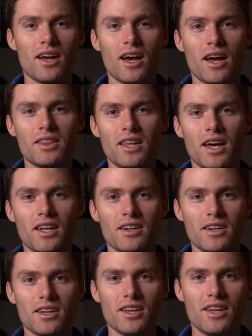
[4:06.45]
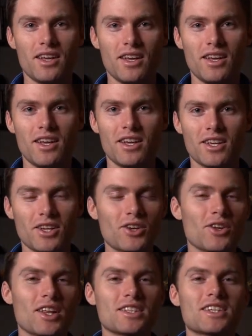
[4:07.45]
And that,
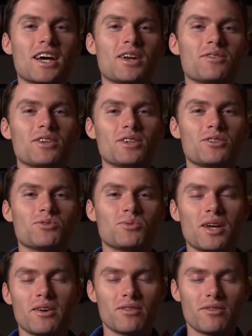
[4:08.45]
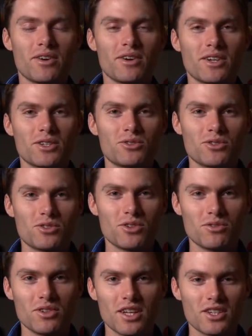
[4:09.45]
that's kind of we have a very
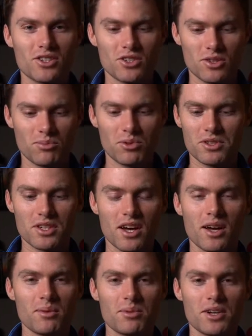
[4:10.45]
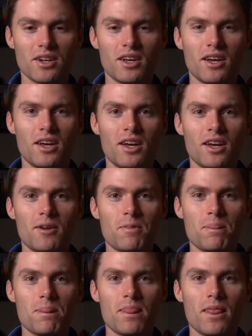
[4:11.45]
interesting relationship with time,
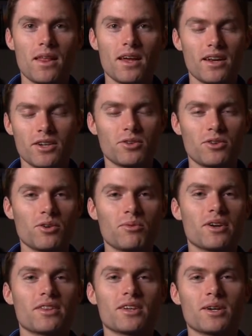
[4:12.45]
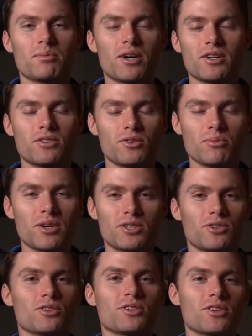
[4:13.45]
and you don't want to think about it too
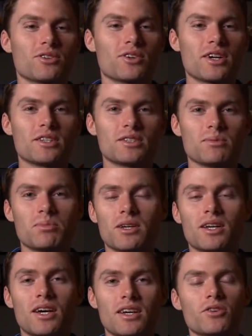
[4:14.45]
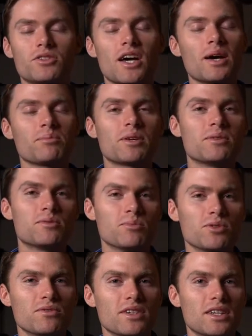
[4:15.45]
much or you'll go crazy. But, time keeps
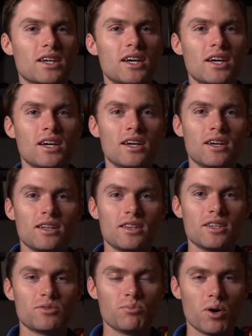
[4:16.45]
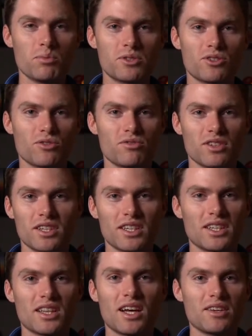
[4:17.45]
moving. These moments are
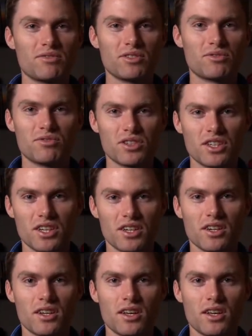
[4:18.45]
fleeting. Life is fleeting.